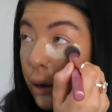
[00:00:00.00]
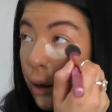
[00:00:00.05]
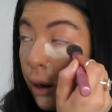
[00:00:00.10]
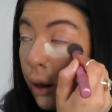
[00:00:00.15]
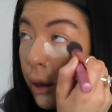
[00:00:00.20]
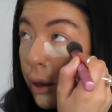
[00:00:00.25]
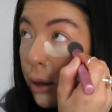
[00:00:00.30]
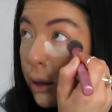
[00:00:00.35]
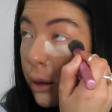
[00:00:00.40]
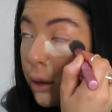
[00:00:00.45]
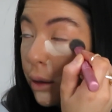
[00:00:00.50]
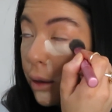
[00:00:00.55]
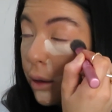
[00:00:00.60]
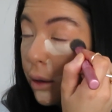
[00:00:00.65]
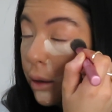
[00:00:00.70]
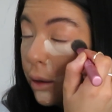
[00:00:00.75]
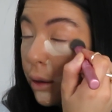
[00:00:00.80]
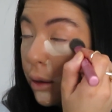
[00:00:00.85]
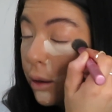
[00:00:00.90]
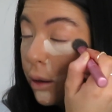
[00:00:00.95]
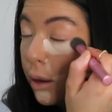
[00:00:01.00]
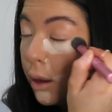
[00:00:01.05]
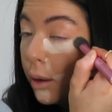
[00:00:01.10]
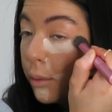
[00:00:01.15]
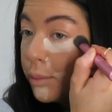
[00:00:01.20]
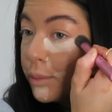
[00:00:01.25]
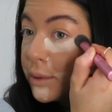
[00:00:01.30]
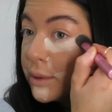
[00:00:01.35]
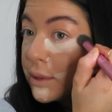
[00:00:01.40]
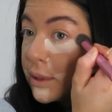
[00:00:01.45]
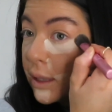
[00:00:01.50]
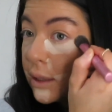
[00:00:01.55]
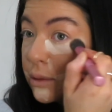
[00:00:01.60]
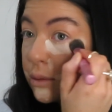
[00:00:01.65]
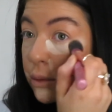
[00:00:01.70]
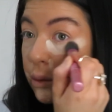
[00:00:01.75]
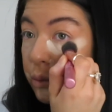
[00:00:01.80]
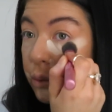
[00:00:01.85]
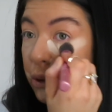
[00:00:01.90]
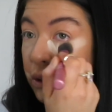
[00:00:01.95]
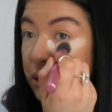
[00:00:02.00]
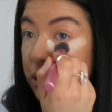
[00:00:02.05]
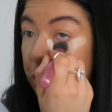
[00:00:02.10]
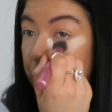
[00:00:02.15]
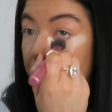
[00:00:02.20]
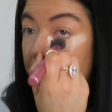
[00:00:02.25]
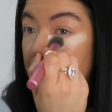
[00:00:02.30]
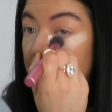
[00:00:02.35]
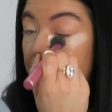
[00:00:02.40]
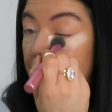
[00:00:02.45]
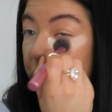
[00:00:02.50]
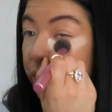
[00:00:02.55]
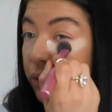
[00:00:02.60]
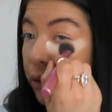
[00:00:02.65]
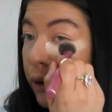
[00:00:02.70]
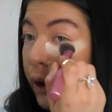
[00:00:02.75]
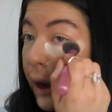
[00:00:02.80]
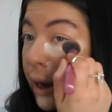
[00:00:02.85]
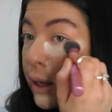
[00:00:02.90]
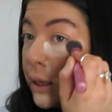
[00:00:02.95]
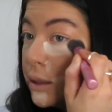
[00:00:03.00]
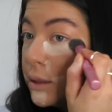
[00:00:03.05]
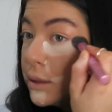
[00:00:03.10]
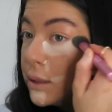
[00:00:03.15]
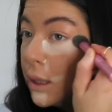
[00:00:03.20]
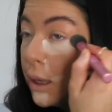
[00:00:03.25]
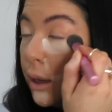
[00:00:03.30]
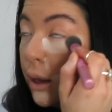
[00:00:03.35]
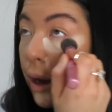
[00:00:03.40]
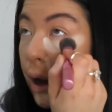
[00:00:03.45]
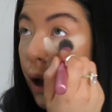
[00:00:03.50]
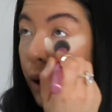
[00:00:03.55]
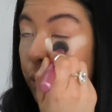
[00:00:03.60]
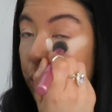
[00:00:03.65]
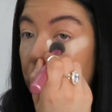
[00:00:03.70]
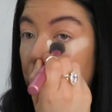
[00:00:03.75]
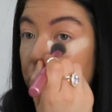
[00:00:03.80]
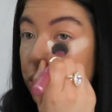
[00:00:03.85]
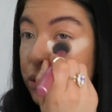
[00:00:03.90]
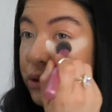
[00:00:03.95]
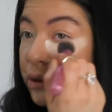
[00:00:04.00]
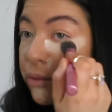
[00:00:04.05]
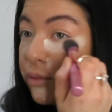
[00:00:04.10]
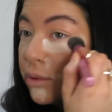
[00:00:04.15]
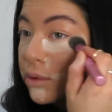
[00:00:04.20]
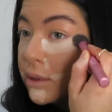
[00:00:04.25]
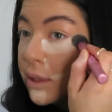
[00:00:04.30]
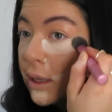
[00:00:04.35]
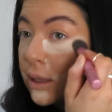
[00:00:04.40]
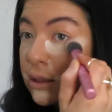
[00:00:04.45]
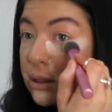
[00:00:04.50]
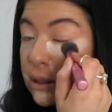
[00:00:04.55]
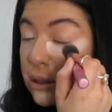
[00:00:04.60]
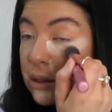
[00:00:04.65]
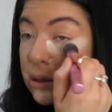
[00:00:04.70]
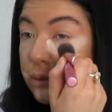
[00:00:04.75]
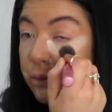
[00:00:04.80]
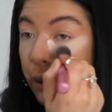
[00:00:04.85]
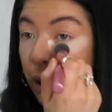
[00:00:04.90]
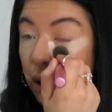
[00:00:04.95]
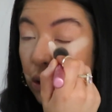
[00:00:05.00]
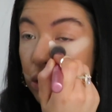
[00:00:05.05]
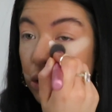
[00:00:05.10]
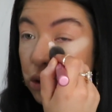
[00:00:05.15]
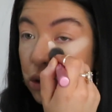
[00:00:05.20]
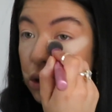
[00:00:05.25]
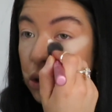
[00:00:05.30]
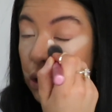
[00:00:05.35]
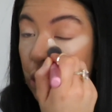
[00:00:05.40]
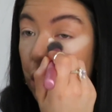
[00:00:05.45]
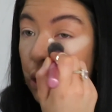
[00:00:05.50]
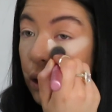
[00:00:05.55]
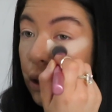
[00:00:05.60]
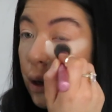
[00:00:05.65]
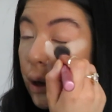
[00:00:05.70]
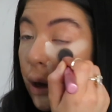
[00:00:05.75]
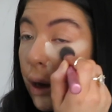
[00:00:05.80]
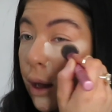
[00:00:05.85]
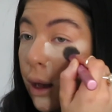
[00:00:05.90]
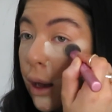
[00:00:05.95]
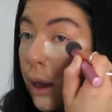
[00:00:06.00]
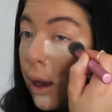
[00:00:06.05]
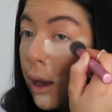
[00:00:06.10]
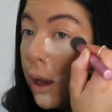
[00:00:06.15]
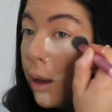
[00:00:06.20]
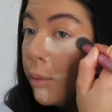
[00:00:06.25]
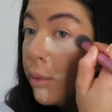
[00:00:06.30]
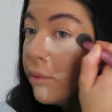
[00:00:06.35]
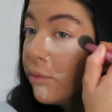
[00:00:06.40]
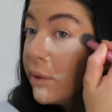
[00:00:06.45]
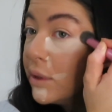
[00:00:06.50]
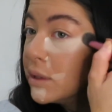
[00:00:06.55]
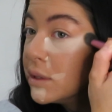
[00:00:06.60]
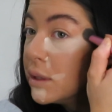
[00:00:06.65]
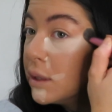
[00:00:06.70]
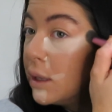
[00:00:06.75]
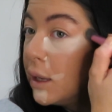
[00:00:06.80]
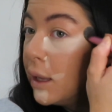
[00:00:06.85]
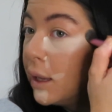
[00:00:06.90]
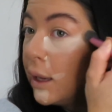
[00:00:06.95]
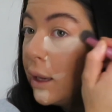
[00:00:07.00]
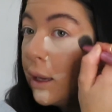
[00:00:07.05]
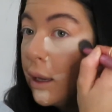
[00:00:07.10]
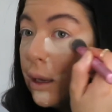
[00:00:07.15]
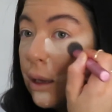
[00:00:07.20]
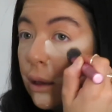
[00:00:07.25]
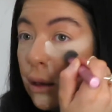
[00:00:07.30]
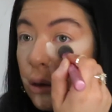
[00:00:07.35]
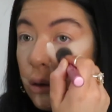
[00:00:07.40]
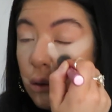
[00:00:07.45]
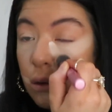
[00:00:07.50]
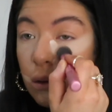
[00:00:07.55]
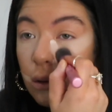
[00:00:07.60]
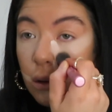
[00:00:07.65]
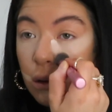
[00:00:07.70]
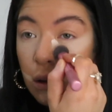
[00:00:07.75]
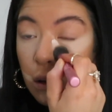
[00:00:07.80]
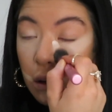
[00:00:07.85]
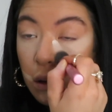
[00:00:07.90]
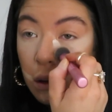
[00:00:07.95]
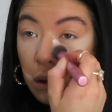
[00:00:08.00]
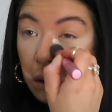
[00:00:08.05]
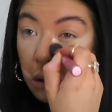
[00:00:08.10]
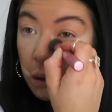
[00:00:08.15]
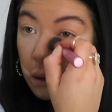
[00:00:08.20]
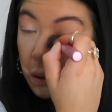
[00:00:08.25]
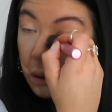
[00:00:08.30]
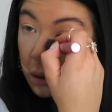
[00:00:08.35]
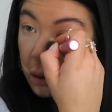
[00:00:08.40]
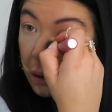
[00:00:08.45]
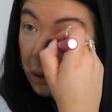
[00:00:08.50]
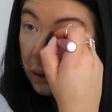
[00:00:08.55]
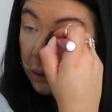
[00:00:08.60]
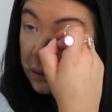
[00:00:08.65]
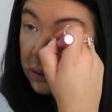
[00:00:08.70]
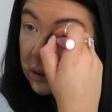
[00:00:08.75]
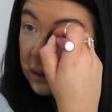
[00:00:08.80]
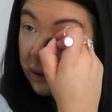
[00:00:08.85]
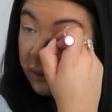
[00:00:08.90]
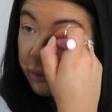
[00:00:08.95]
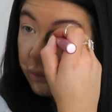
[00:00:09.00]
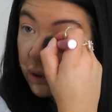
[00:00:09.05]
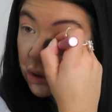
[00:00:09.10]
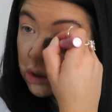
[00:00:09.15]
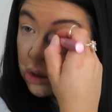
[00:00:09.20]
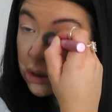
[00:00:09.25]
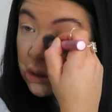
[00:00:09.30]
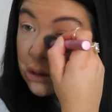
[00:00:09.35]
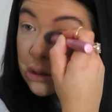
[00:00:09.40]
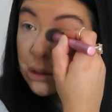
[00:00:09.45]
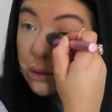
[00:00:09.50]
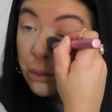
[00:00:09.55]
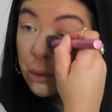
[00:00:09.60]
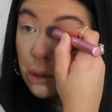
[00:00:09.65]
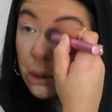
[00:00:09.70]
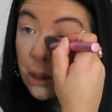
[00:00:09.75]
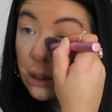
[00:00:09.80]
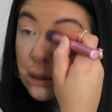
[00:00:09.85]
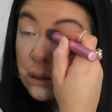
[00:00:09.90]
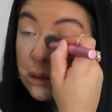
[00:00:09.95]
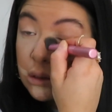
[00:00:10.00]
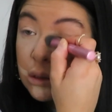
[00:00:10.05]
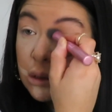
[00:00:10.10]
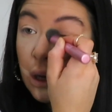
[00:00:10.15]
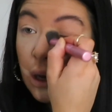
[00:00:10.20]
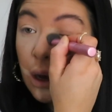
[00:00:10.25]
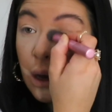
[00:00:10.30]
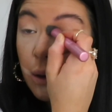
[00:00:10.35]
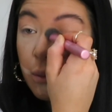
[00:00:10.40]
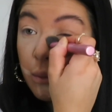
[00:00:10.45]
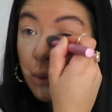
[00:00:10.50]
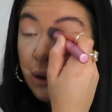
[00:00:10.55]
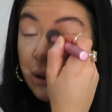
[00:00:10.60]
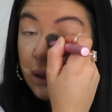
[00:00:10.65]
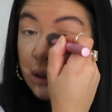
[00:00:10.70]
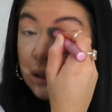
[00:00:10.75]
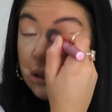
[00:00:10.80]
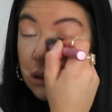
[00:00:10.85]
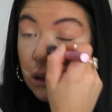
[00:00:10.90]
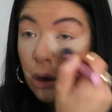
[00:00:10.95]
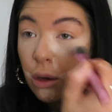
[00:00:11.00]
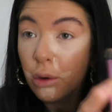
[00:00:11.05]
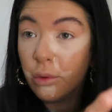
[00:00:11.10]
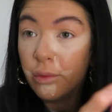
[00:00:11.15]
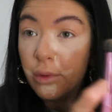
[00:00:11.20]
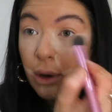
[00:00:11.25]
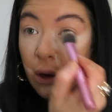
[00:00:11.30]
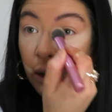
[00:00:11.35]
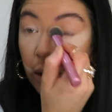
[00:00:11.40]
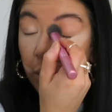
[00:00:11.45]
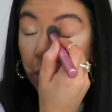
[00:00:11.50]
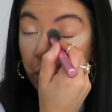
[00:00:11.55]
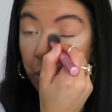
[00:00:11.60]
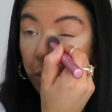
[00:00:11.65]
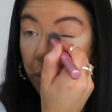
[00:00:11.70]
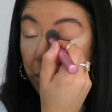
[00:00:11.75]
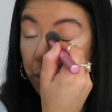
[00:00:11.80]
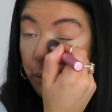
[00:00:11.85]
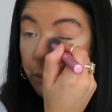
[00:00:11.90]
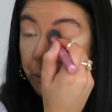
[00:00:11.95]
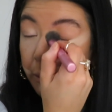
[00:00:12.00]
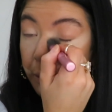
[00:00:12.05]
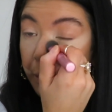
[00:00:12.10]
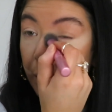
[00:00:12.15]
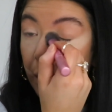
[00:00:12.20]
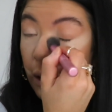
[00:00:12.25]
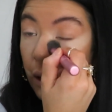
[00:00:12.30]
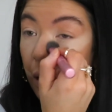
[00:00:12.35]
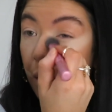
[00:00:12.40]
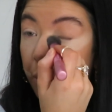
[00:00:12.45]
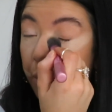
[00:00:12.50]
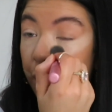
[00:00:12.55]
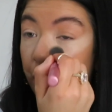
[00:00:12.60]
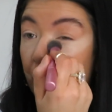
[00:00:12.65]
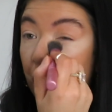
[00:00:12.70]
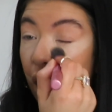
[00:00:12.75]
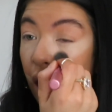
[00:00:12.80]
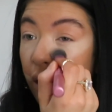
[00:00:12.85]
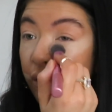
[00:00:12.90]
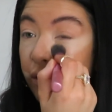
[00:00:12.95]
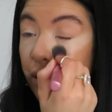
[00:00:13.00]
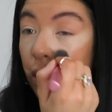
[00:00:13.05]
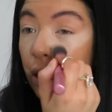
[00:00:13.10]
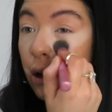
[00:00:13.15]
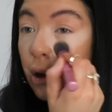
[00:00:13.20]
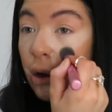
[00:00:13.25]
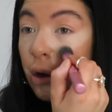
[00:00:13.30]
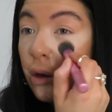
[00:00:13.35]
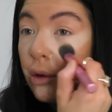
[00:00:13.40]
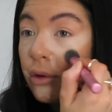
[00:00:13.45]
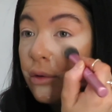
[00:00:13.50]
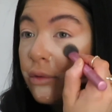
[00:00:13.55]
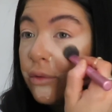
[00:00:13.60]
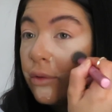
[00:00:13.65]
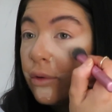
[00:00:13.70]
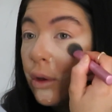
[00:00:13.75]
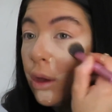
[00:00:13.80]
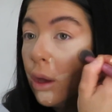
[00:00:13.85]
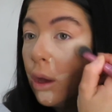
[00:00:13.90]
like obsessed with the beauty blender beforehand, and also the Real Techniques sponge, but recently I just love brushes, to be honest. I think it's the whole fucking palaver of